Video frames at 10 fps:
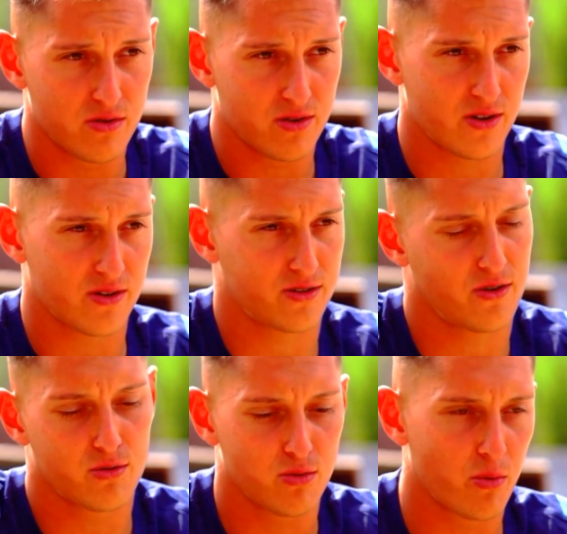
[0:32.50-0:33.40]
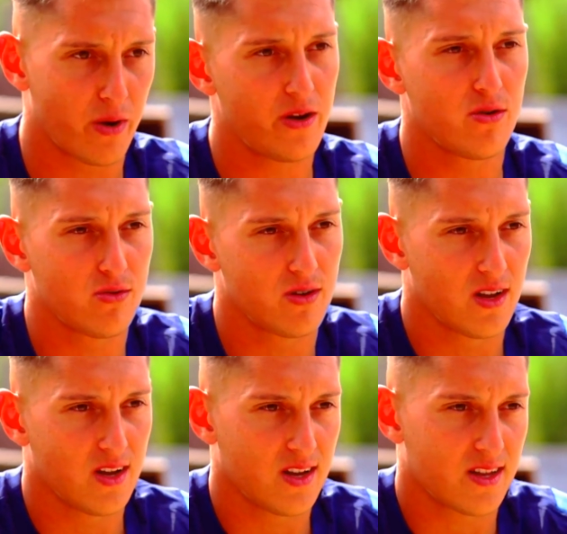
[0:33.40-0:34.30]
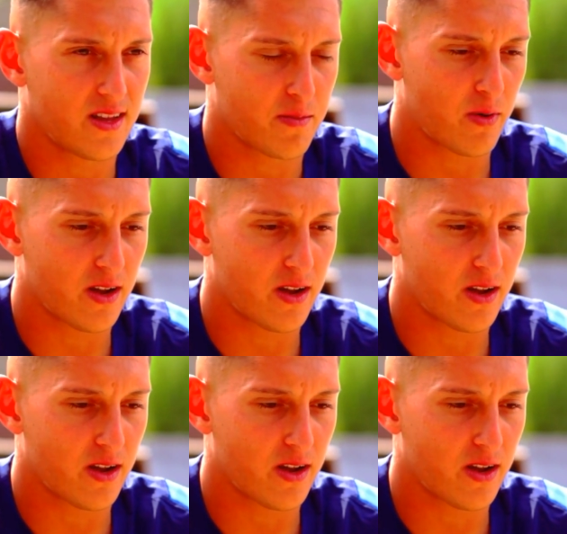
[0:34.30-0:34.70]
new, you know, so to renew that